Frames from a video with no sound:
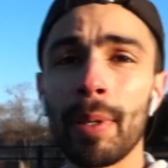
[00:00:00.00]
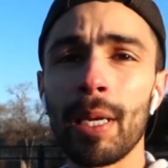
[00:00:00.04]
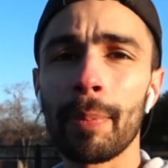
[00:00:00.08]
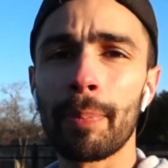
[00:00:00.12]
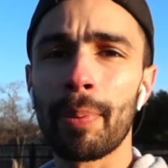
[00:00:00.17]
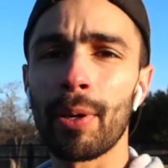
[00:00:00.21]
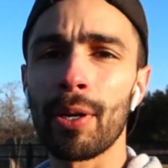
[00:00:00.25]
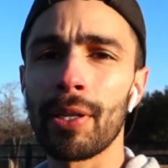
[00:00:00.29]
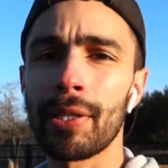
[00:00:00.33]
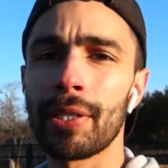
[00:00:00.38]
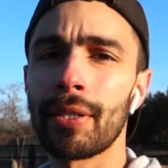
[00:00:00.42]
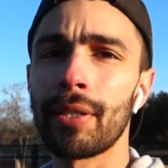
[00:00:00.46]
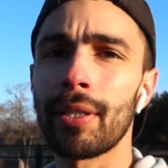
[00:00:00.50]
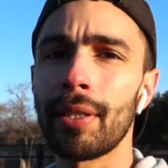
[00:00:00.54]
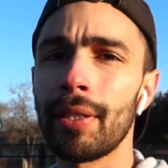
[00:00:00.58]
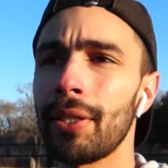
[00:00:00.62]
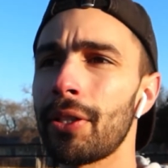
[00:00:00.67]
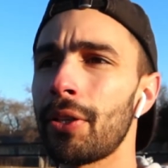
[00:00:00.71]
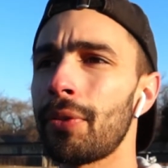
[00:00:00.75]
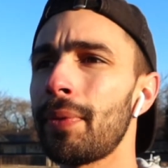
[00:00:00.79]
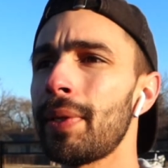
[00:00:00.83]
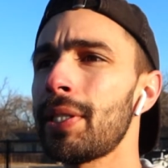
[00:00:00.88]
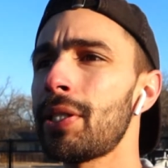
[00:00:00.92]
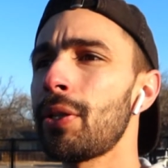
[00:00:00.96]
me personally,
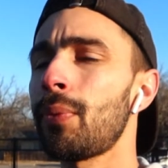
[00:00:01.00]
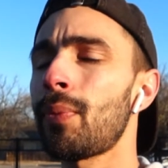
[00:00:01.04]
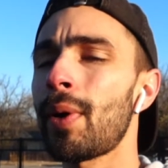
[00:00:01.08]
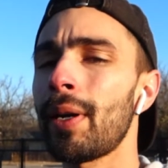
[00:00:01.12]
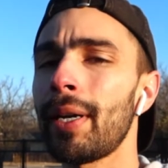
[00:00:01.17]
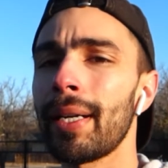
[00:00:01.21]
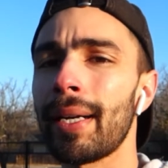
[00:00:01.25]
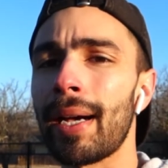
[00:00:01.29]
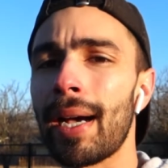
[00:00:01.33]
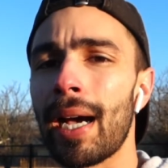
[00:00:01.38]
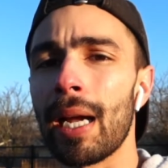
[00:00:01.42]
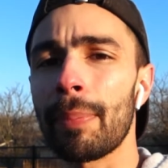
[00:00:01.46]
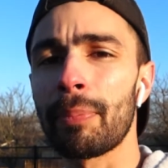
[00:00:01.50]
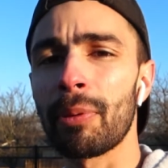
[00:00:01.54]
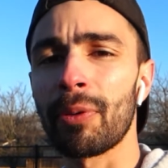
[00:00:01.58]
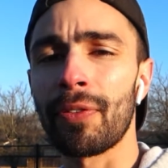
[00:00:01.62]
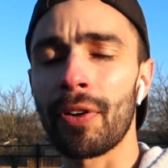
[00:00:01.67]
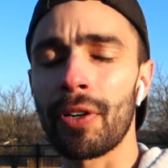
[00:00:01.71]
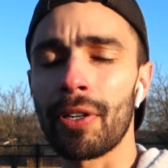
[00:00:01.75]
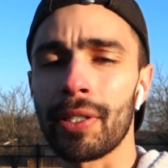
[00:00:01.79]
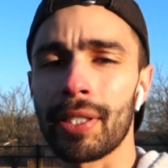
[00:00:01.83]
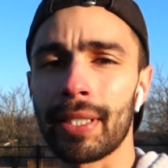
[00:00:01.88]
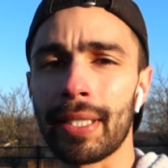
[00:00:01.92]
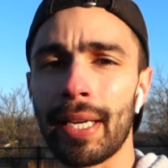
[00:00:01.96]
the reason why I
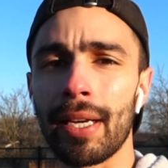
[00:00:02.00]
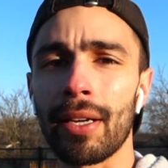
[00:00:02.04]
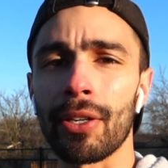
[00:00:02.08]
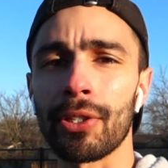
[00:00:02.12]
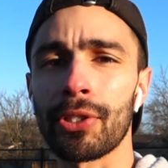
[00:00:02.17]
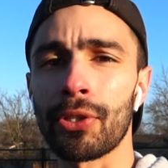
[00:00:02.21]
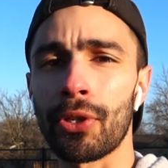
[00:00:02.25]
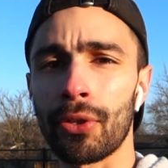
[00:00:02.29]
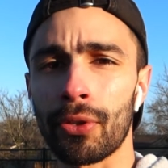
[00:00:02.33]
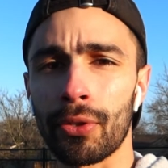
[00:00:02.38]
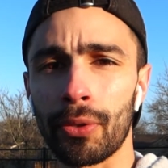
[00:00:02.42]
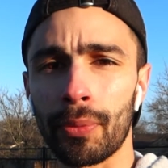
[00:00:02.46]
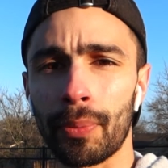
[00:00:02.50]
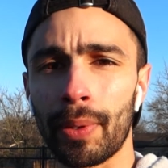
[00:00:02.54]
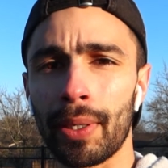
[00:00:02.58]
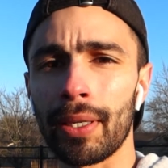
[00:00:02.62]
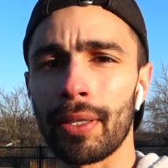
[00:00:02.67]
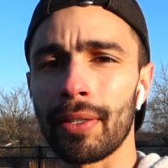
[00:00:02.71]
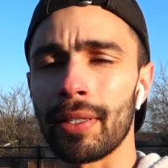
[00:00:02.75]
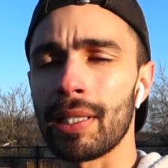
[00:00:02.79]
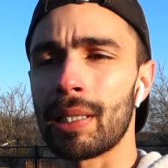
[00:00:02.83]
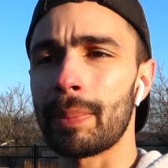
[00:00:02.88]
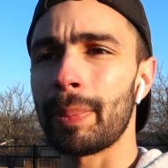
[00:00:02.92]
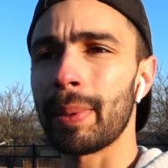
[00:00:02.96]
prefer to skate a circle
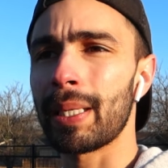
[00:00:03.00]
rail is